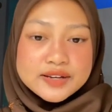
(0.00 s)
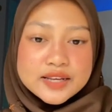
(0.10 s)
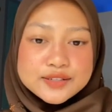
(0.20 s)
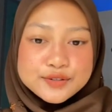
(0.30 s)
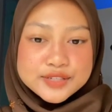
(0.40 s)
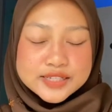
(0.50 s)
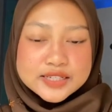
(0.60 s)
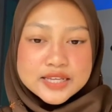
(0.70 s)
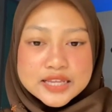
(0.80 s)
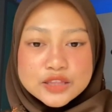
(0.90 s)

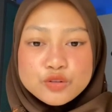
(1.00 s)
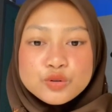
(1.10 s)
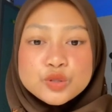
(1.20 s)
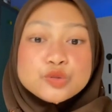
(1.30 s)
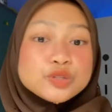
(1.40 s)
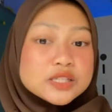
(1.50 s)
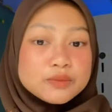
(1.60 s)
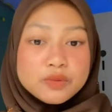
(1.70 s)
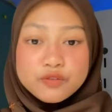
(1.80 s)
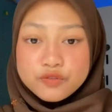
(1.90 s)
nitrogen into
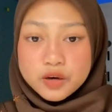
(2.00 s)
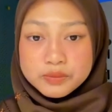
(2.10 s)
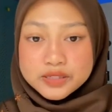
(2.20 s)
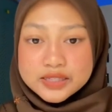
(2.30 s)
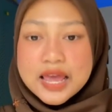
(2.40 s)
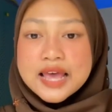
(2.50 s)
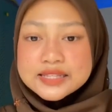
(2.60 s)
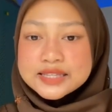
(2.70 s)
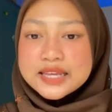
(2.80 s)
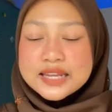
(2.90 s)
usable forms
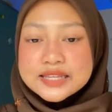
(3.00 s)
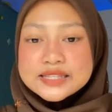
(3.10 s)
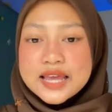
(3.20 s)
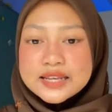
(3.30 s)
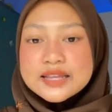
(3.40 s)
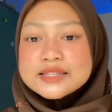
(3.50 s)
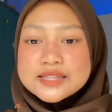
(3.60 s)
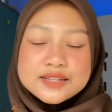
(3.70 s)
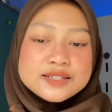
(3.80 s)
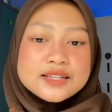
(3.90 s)
as it is an
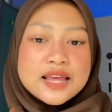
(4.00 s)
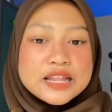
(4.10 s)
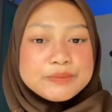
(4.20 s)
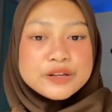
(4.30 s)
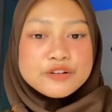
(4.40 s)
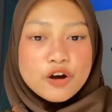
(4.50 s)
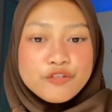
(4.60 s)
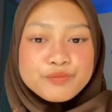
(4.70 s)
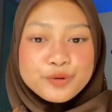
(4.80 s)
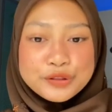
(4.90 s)
essential element
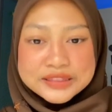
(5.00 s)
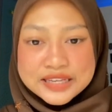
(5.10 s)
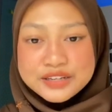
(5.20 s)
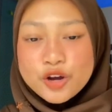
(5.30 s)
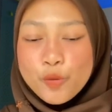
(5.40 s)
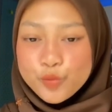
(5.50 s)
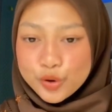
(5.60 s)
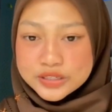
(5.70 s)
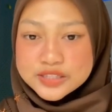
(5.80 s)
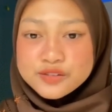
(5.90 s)
of protein
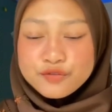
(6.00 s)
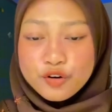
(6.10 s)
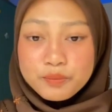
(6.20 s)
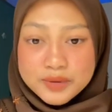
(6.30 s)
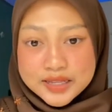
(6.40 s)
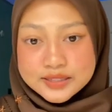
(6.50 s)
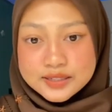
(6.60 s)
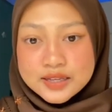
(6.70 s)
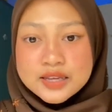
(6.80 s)
components for plants.